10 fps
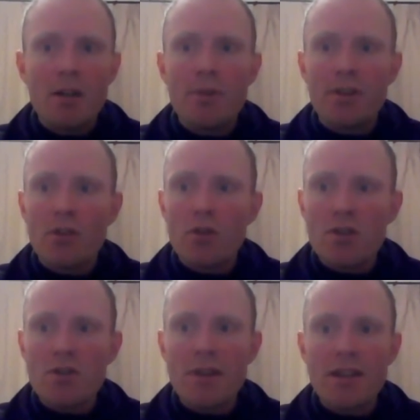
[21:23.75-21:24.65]
But of
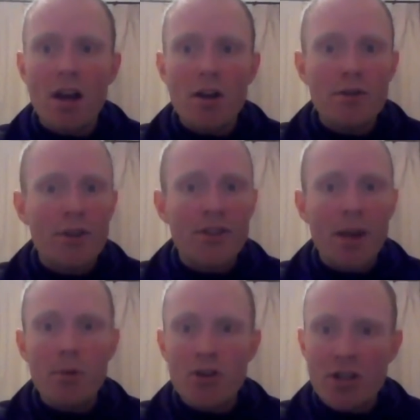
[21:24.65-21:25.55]
course, we know that they're
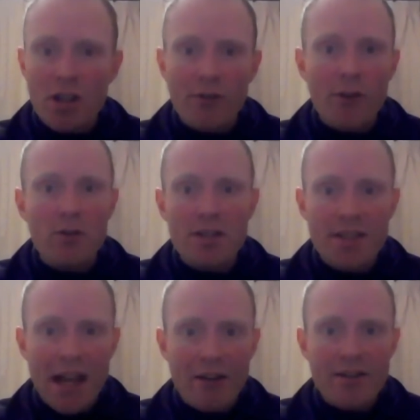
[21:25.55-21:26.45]
pushing a false
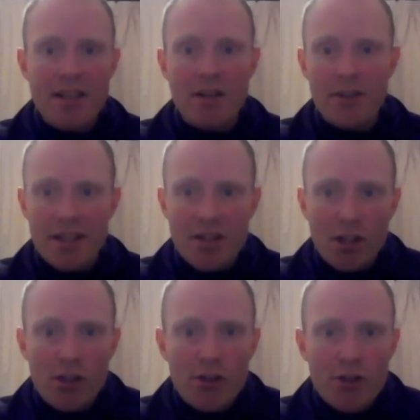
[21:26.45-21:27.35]
narrative and it's a
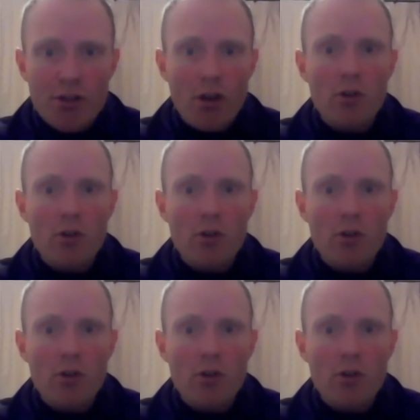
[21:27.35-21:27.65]
control.